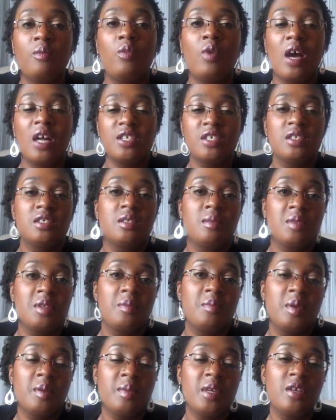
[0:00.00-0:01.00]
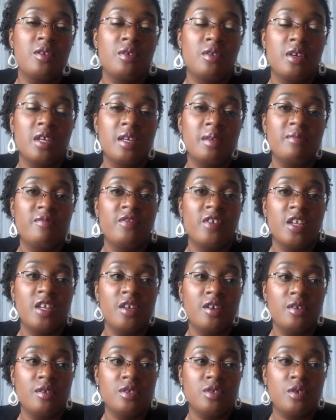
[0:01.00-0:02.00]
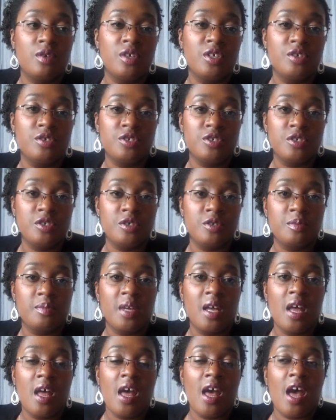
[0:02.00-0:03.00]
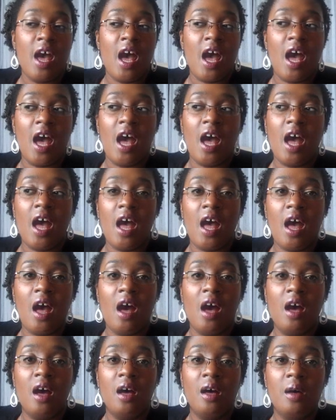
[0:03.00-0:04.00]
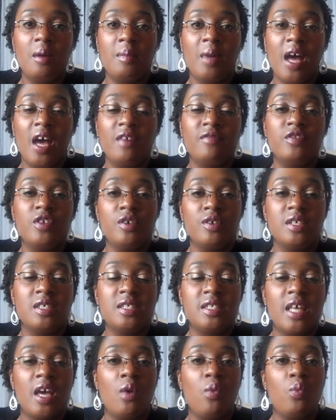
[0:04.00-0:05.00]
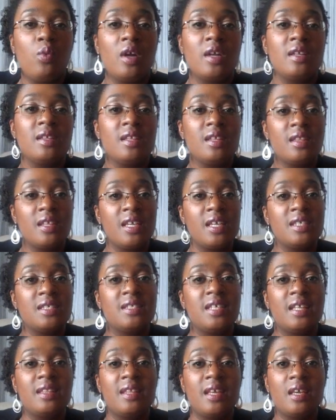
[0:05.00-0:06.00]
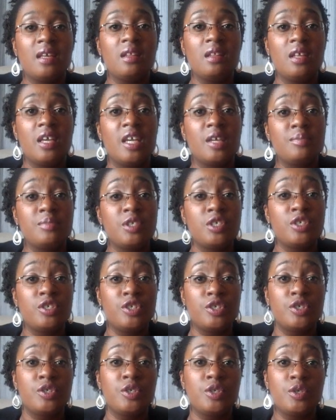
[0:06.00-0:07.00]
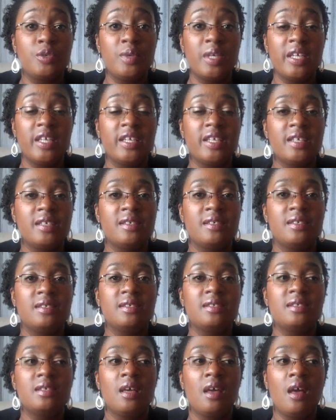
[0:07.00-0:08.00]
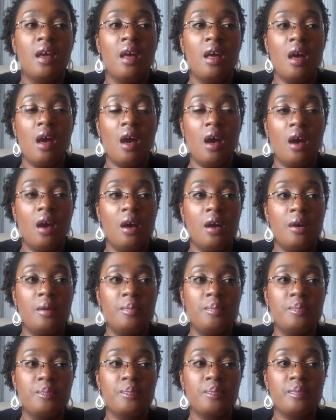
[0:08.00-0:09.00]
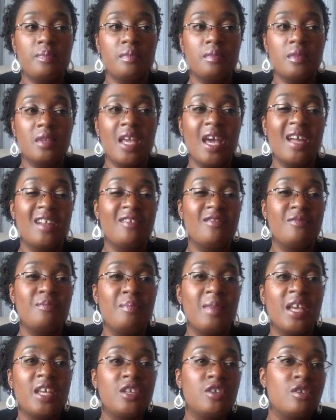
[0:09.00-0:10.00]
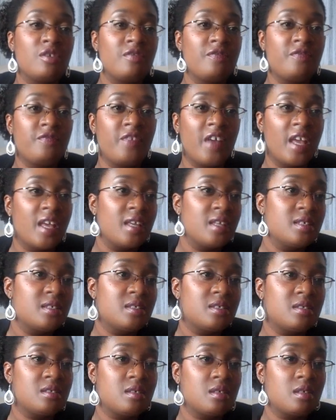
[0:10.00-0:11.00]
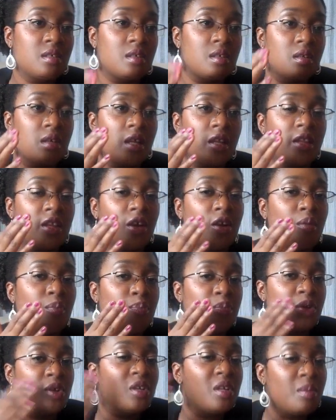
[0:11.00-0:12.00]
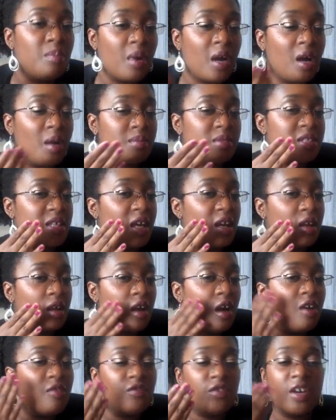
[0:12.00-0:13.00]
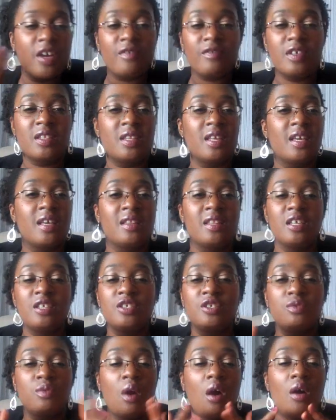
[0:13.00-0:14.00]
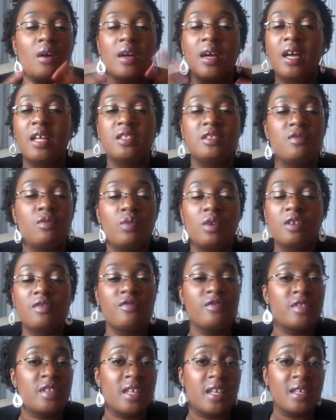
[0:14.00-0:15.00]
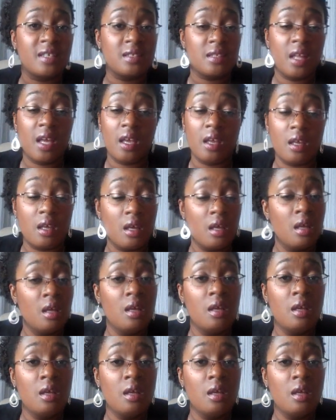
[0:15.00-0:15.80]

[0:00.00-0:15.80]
watching some of the BB cream videos on YouTube, I've noticed that one of the things that they claim to do is kind of make your face, there are beauty bombs that cover everything, and they do all kinds of wonderful things like,